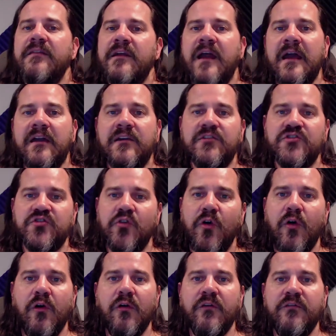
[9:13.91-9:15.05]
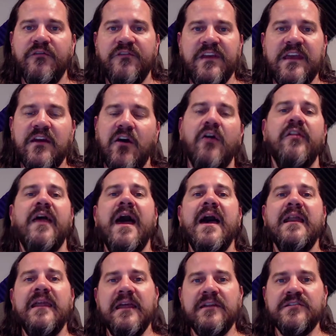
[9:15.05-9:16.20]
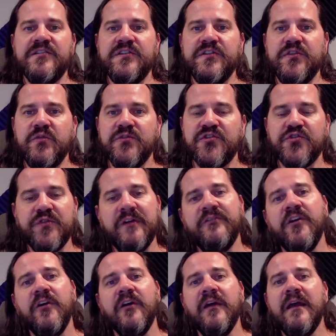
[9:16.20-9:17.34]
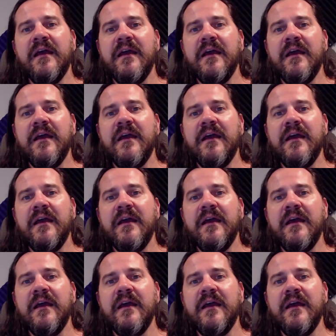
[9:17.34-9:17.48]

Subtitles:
then I Control-V all that into Scrivener.